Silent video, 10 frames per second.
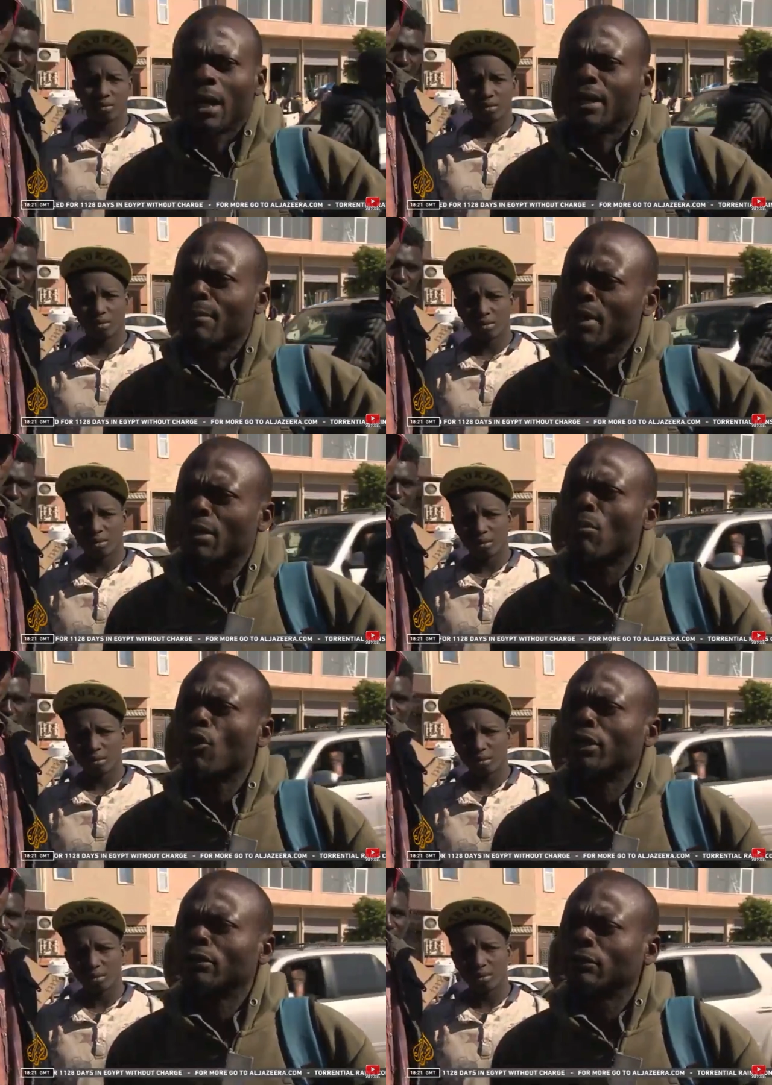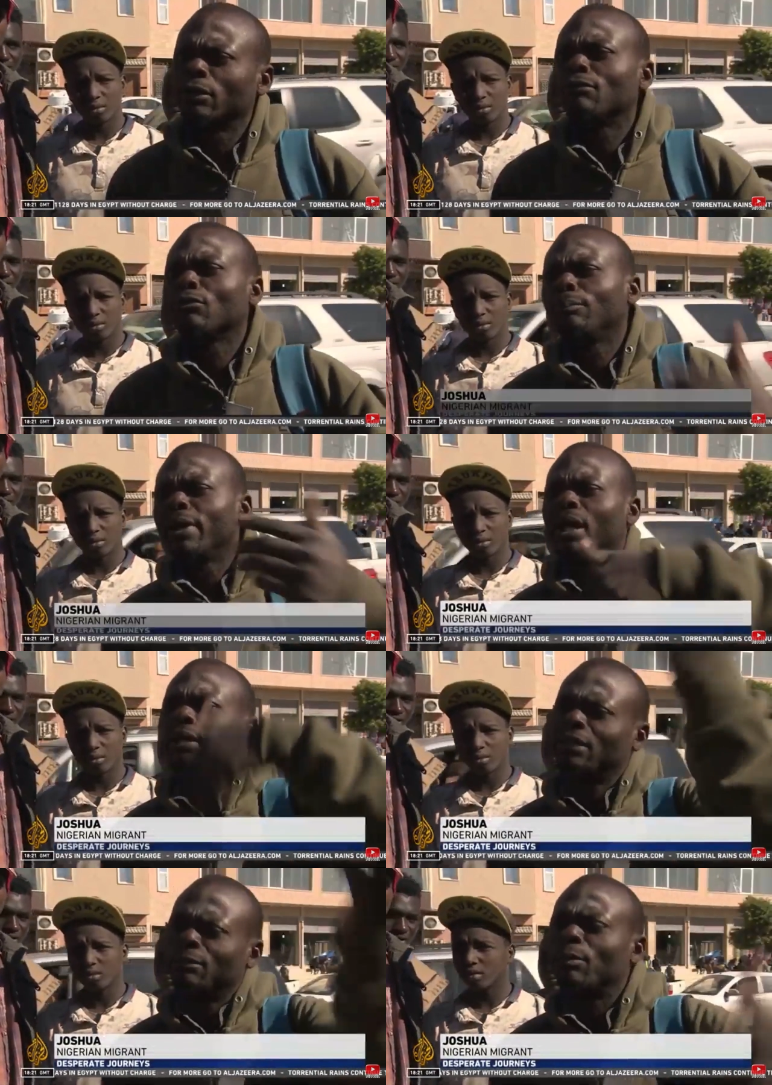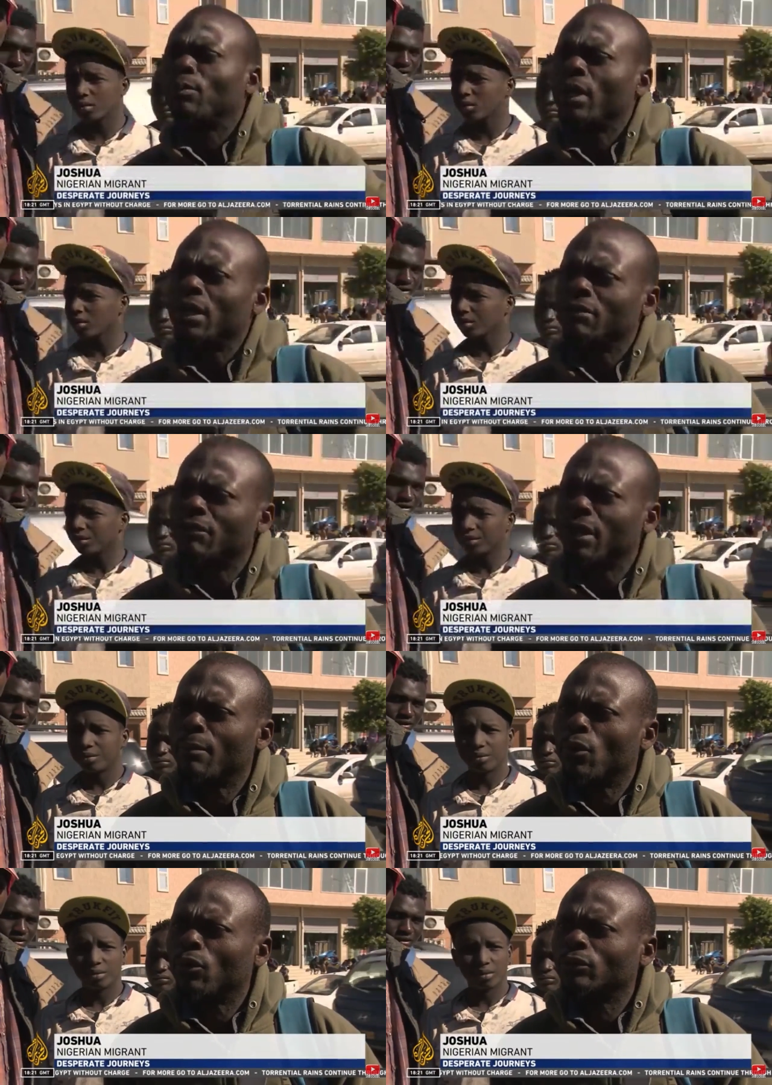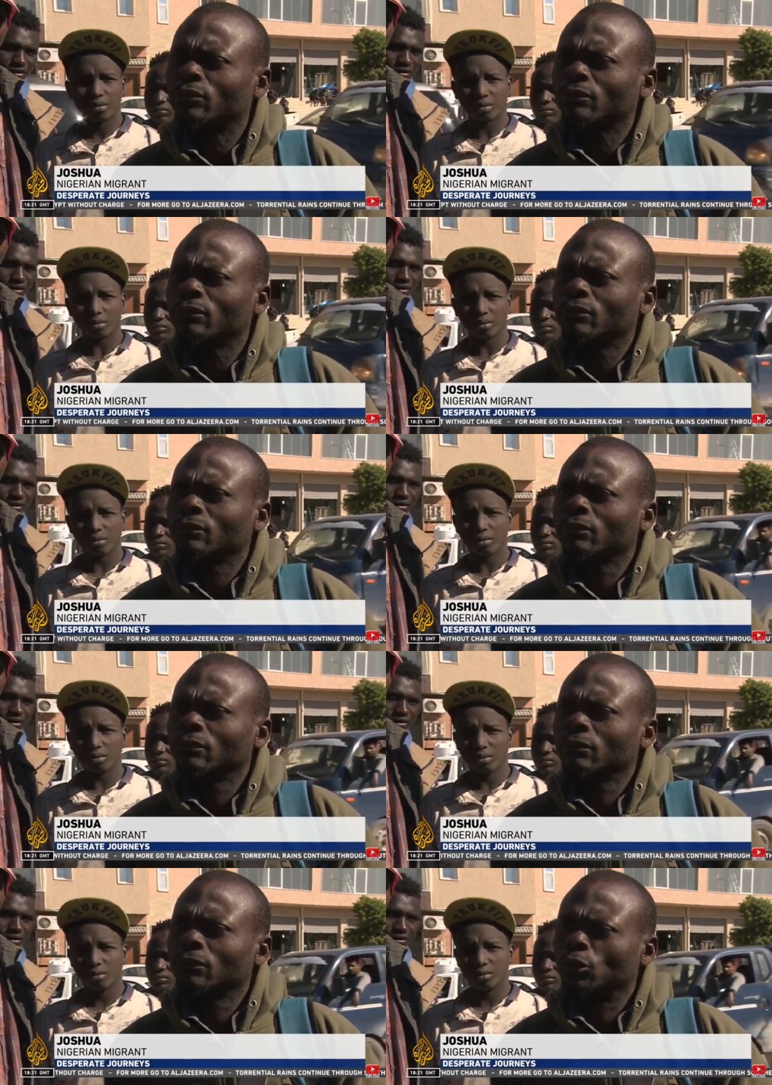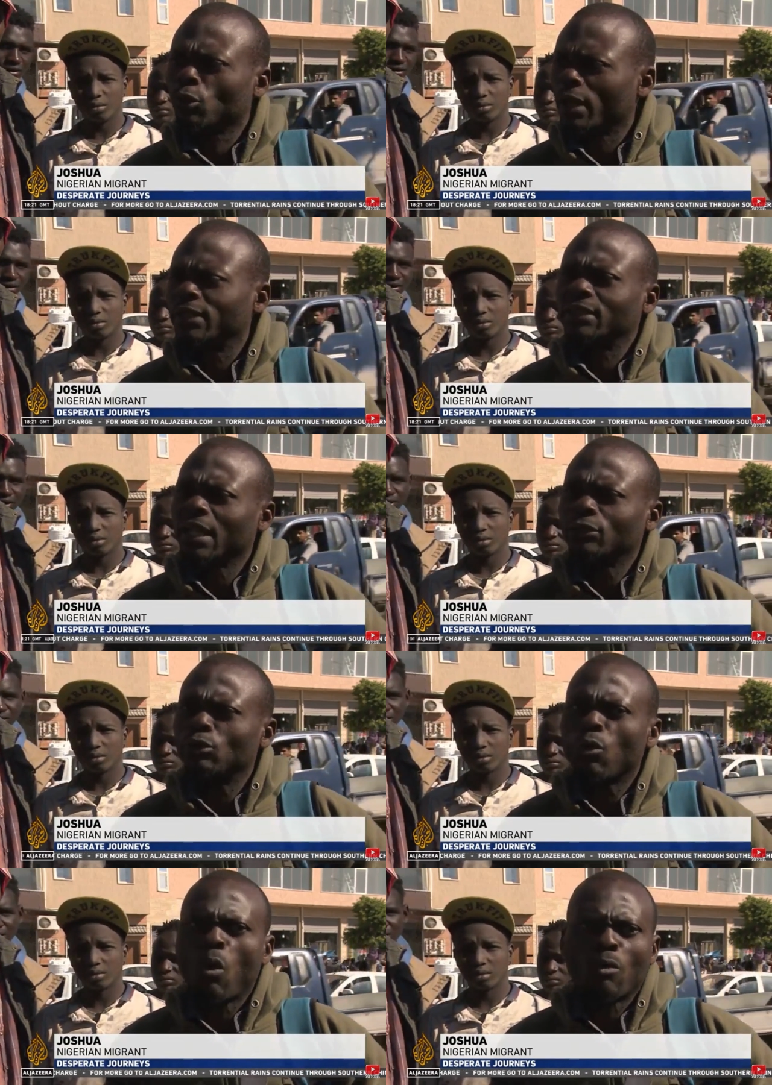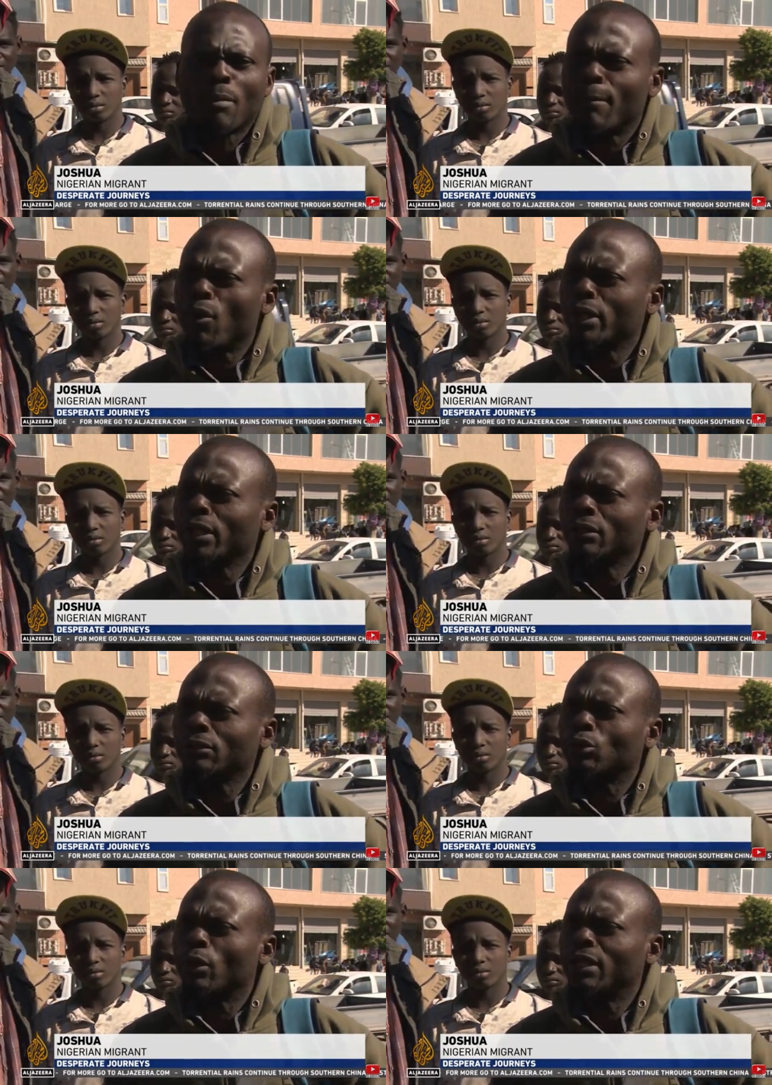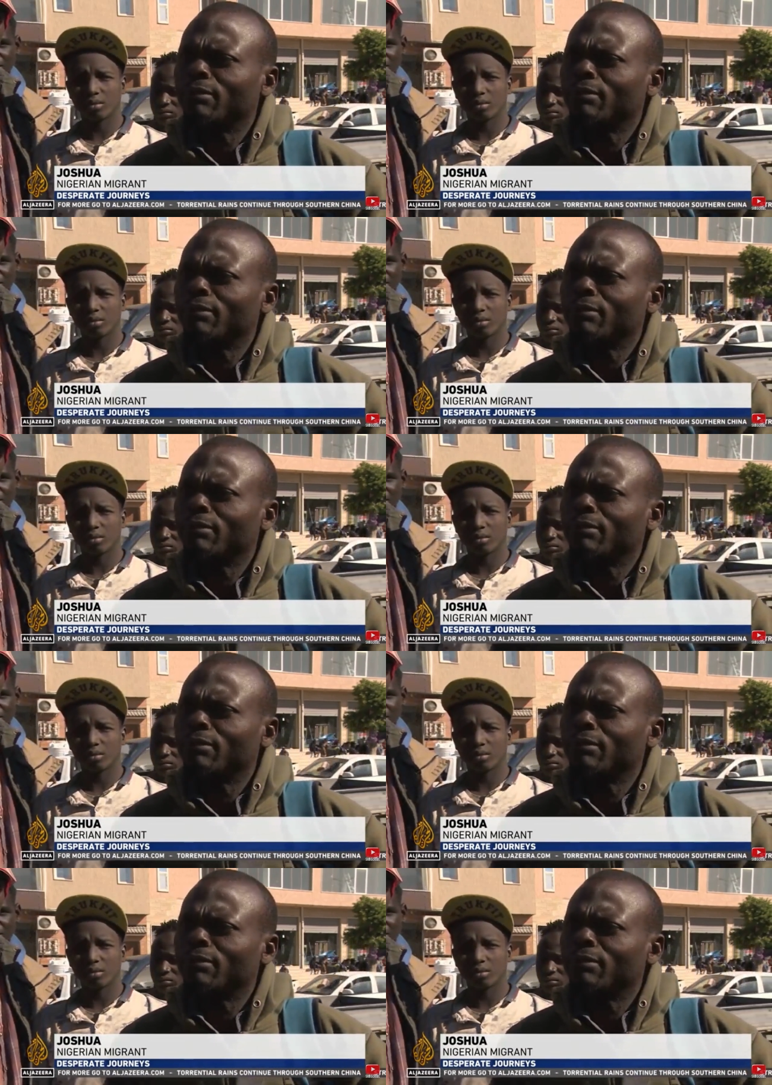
Speaker 1: I can make money even better than the people that live in abroad. So I decided to work my money to